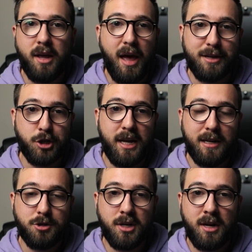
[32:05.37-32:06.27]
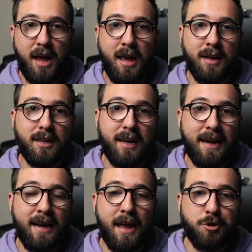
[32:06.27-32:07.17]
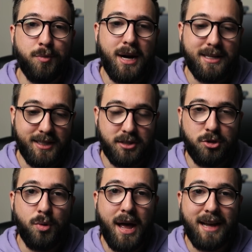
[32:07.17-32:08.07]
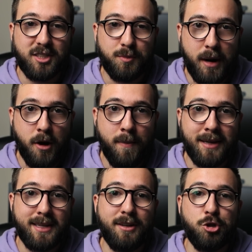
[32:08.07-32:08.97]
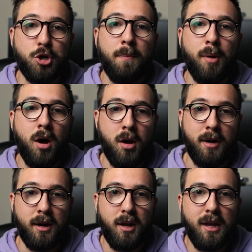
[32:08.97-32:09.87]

education, and getting enterprises to experiment and jump on.